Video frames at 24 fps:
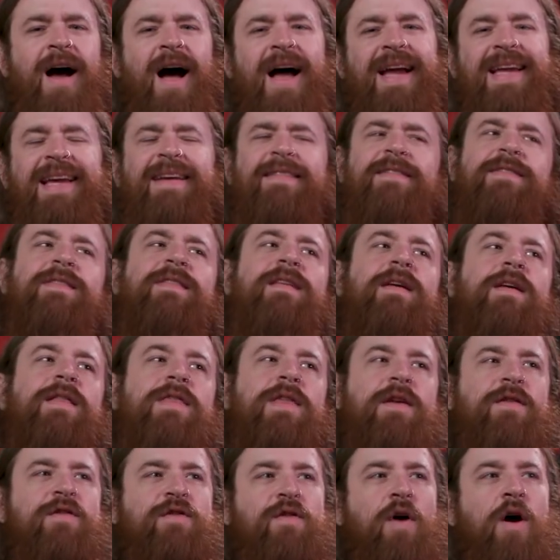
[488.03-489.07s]
I guess
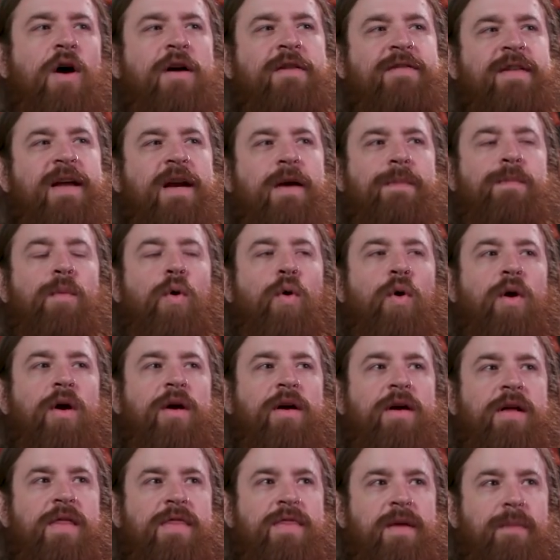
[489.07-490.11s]
the songs that are
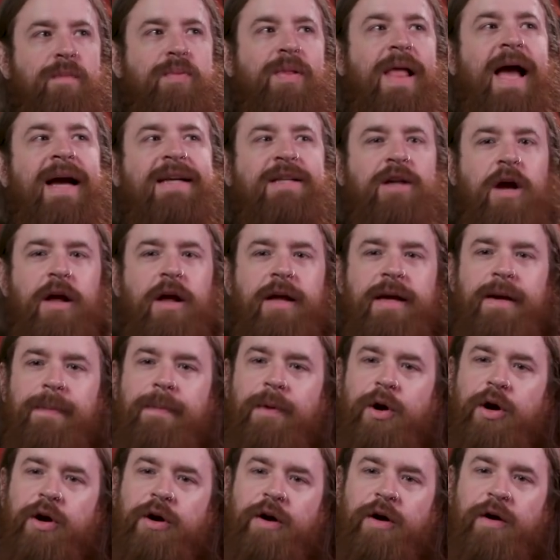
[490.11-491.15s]
more the Black Dahlia
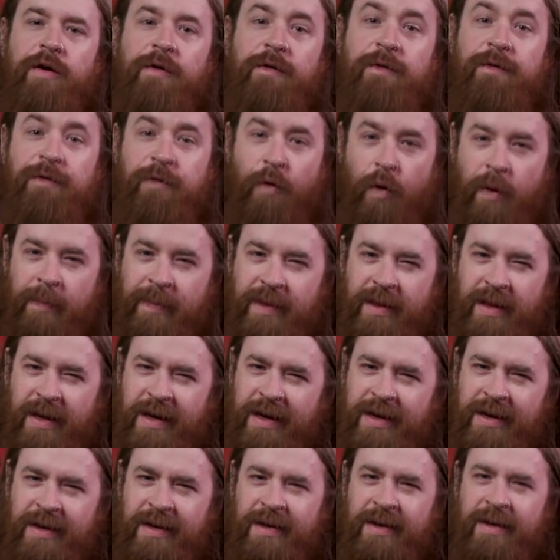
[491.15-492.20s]
Murder
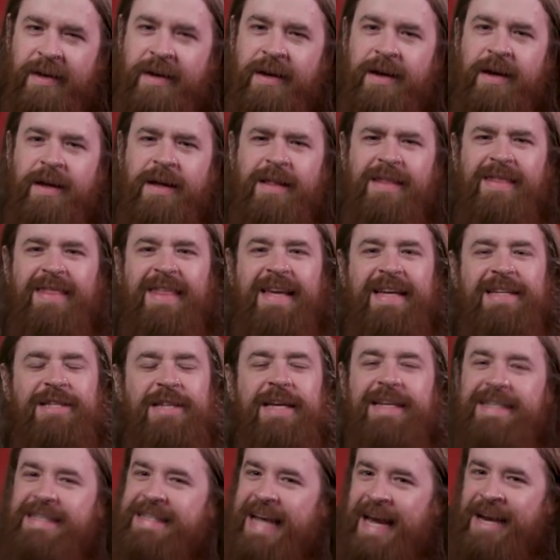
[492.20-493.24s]
formula, they
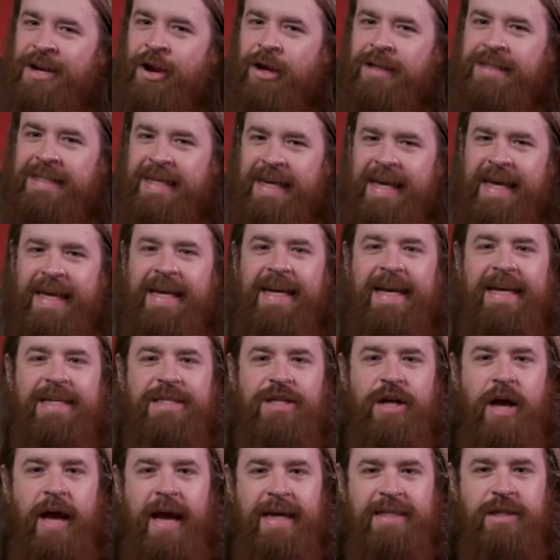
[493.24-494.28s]
tend not to hit
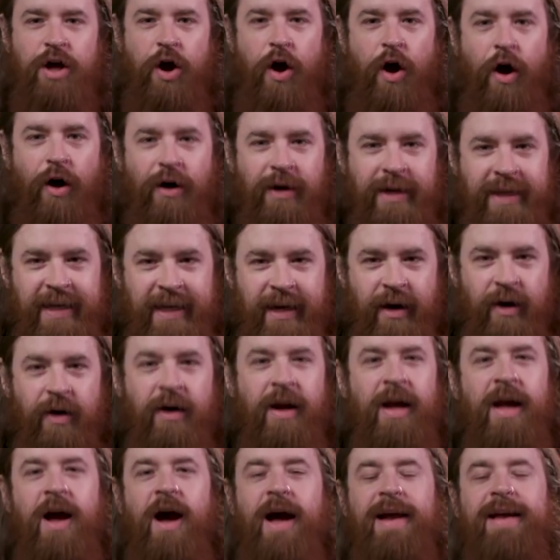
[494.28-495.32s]
as hard here.
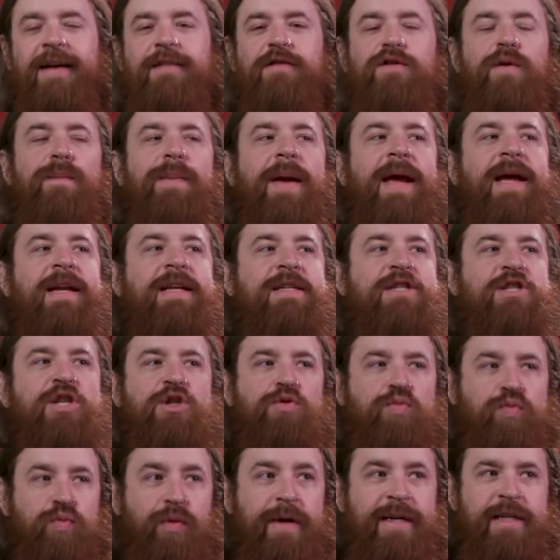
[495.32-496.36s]
I guess the band has
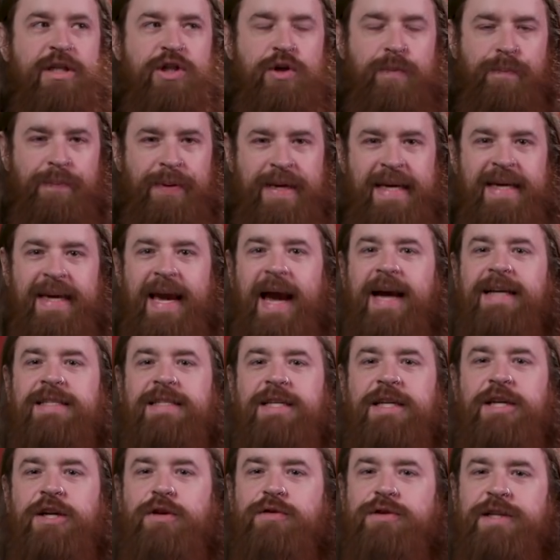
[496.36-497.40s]
just reached peak
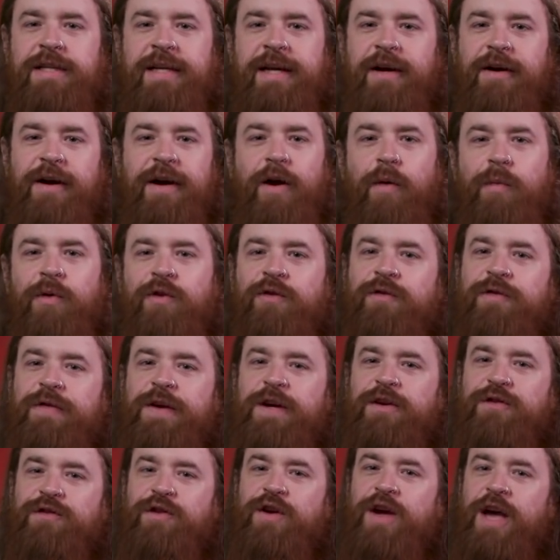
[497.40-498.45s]
execution here. It almost
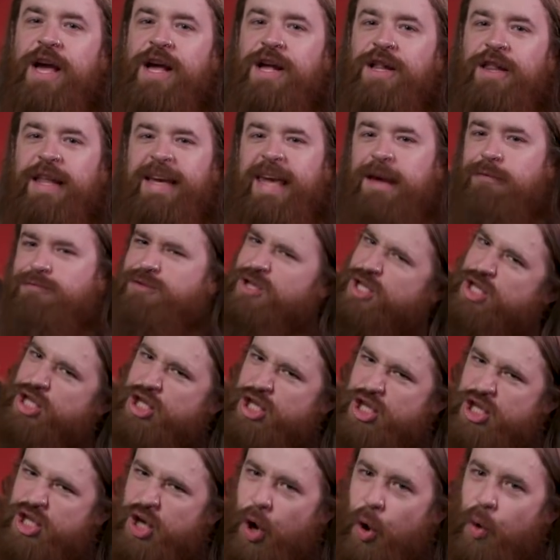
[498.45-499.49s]
feels like it's
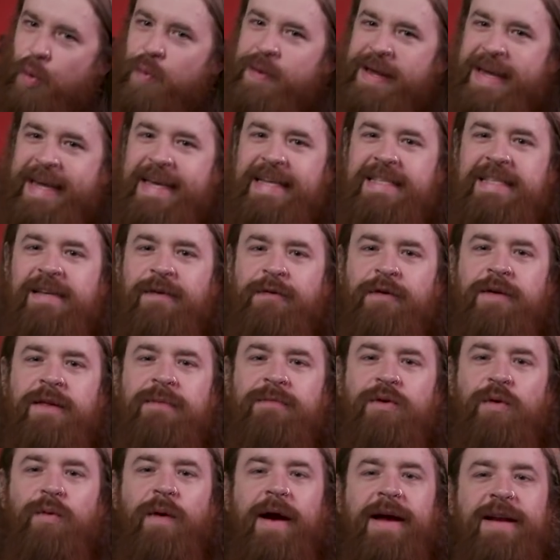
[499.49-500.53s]
so easy for them
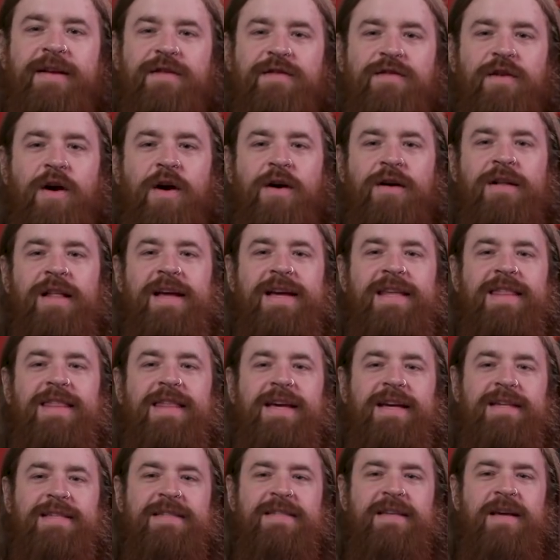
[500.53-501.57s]
to write a song like
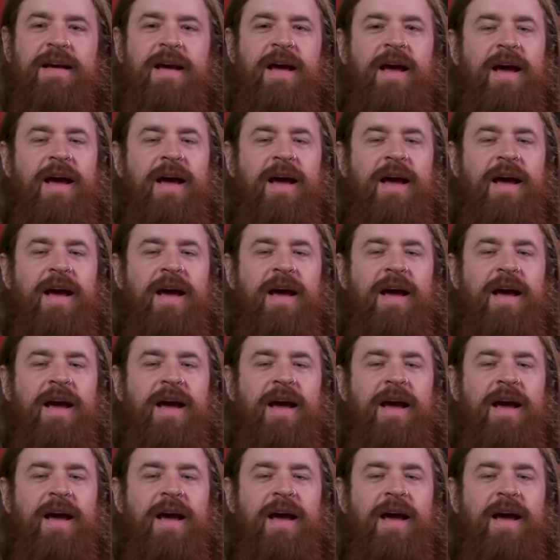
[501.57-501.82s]
this,